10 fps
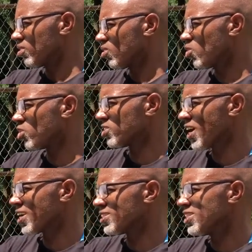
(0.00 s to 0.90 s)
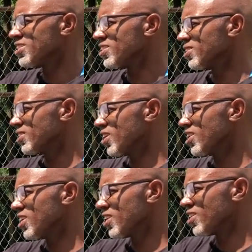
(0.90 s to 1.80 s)
or it's not as easy. It'll
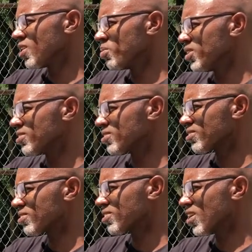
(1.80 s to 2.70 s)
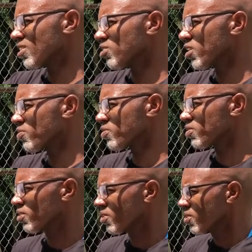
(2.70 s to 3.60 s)
get in there, but it's take a little effort.
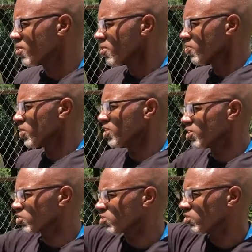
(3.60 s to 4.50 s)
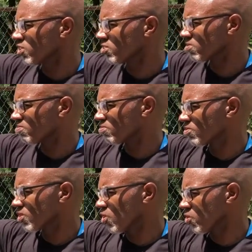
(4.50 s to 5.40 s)
But this just
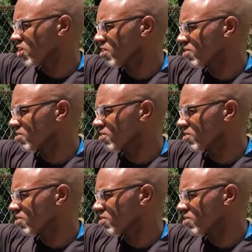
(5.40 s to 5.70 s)
go there,